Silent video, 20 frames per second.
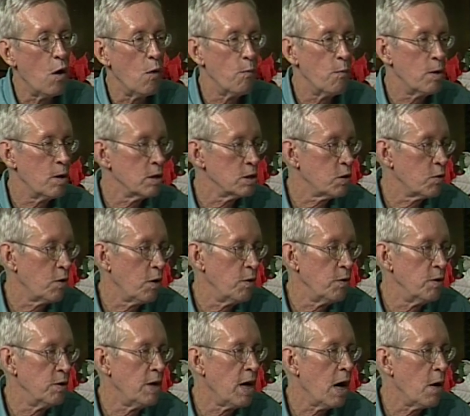because
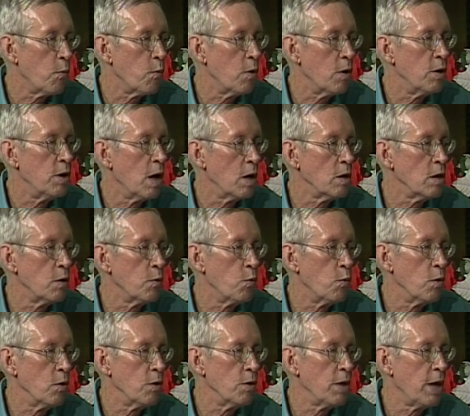not only
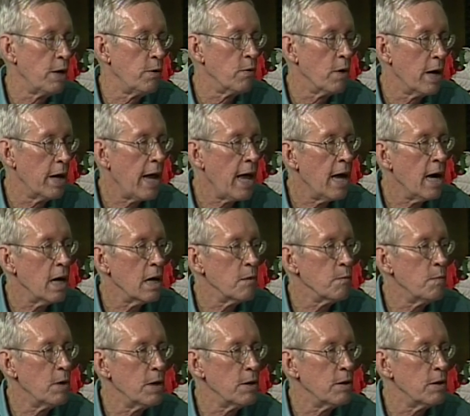will they run
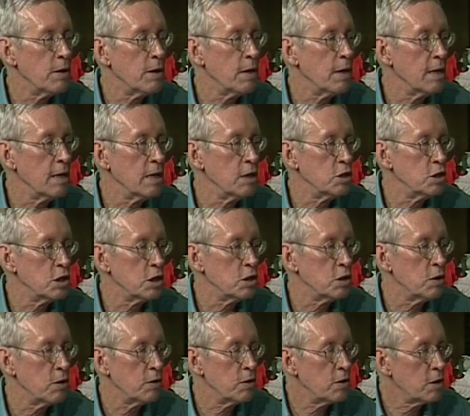out, but it's
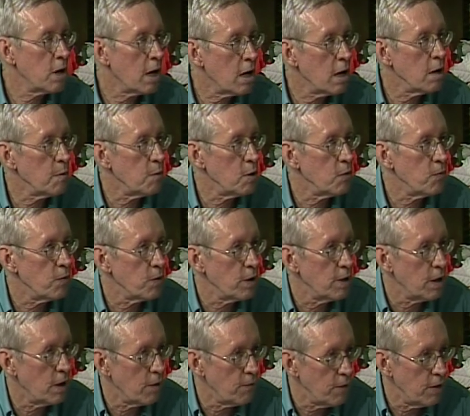just terrible for
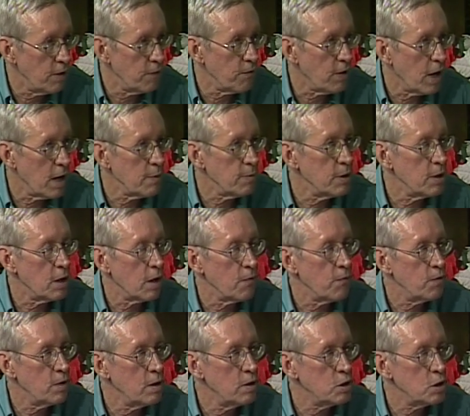the environment and our
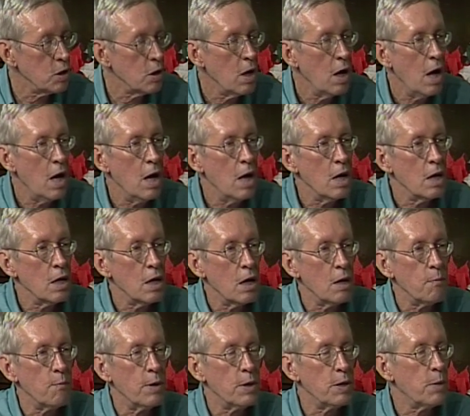future.
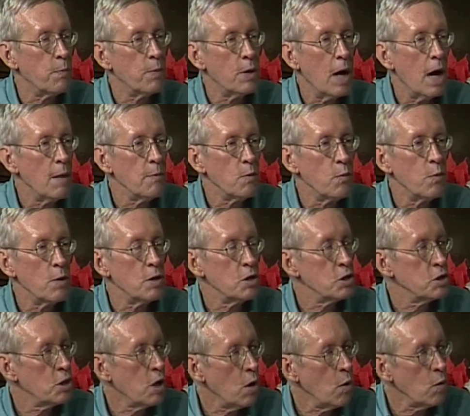But the problem with
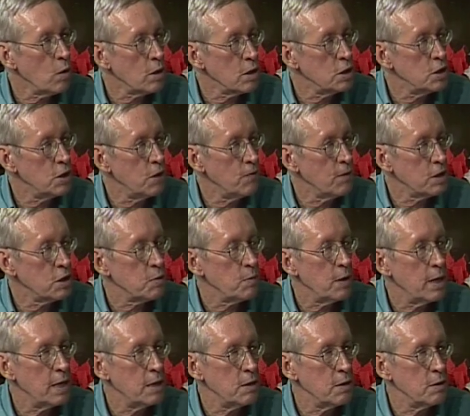solar, as you've
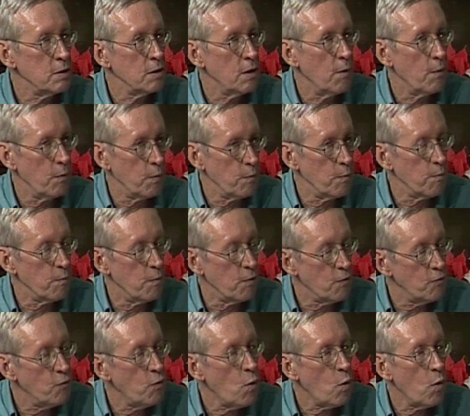explained
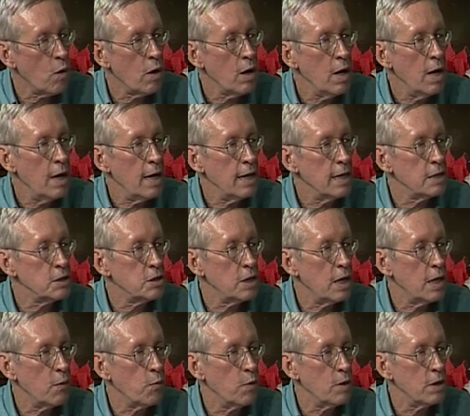before, is
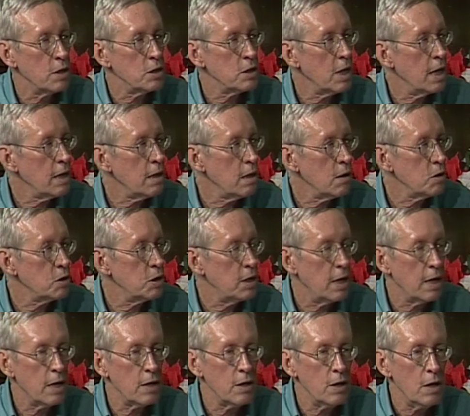that when the sun goes
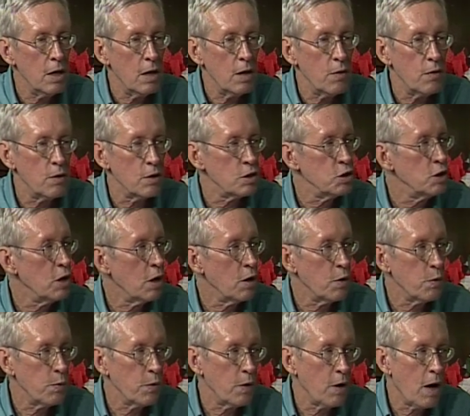down, there's
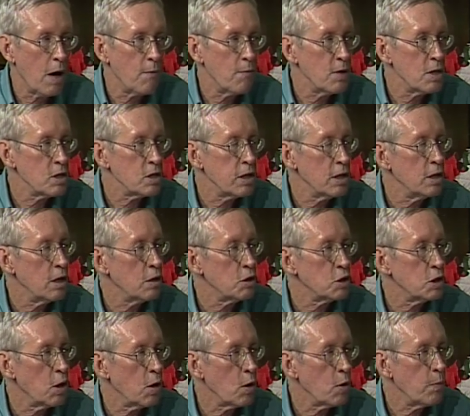obviously no
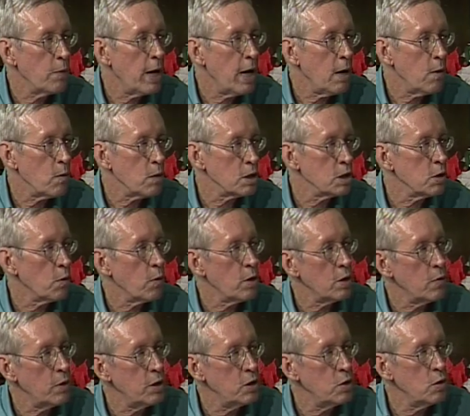solar power. So what
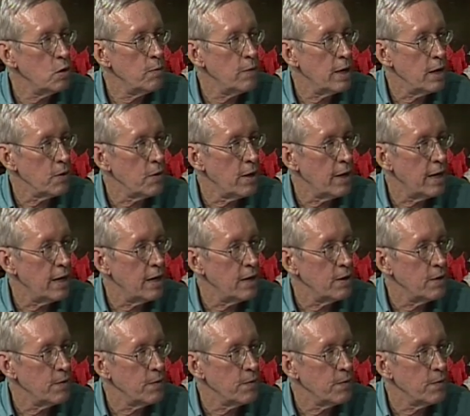do we do about that?